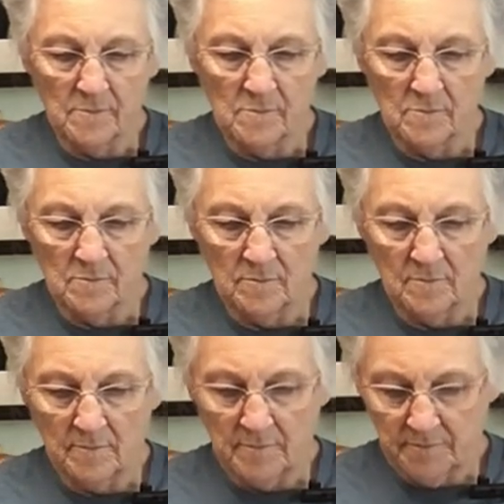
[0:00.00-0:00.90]

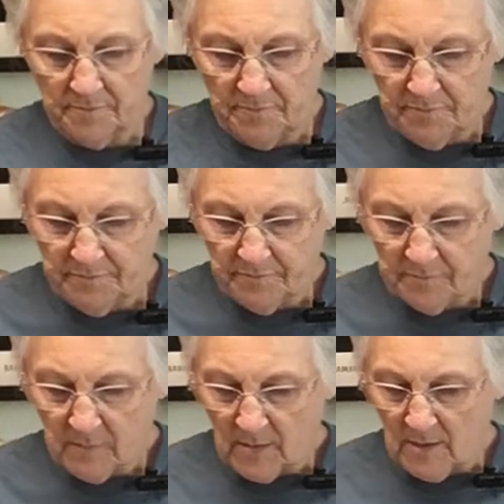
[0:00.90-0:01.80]

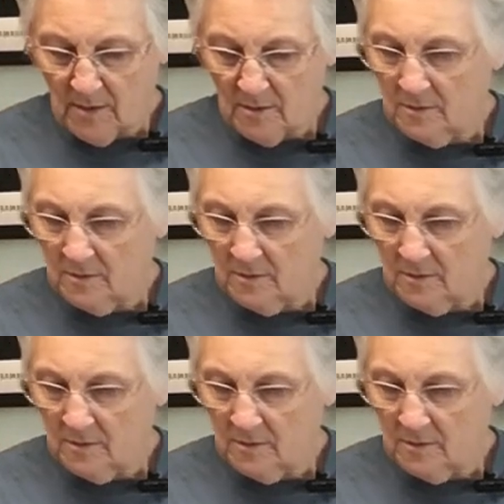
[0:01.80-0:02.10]
(no one is talking)